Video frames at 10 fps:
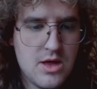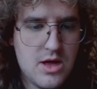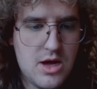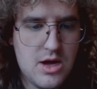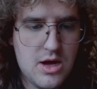
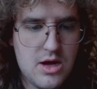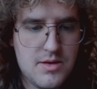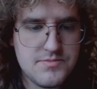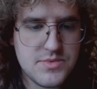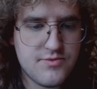
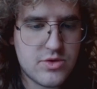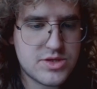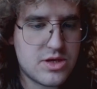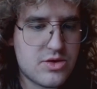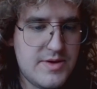The rook,
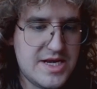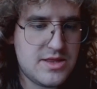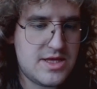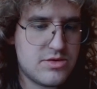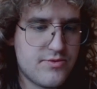the queen,
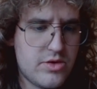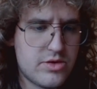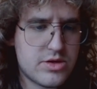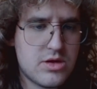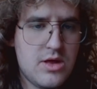the other
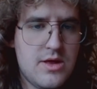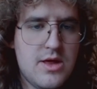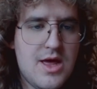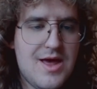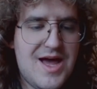rook,
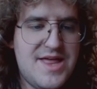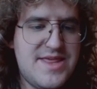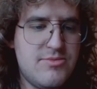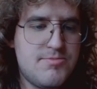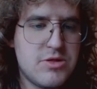and
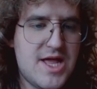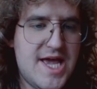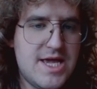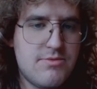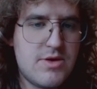then we
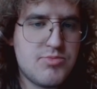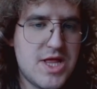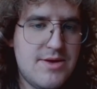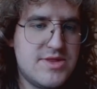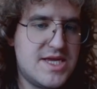play
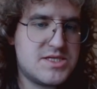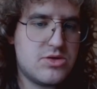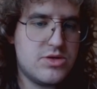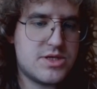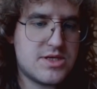with this
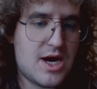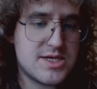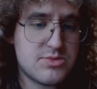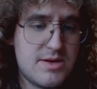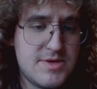good dark
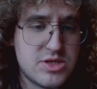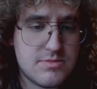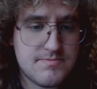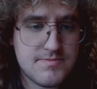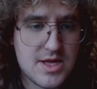square bishop.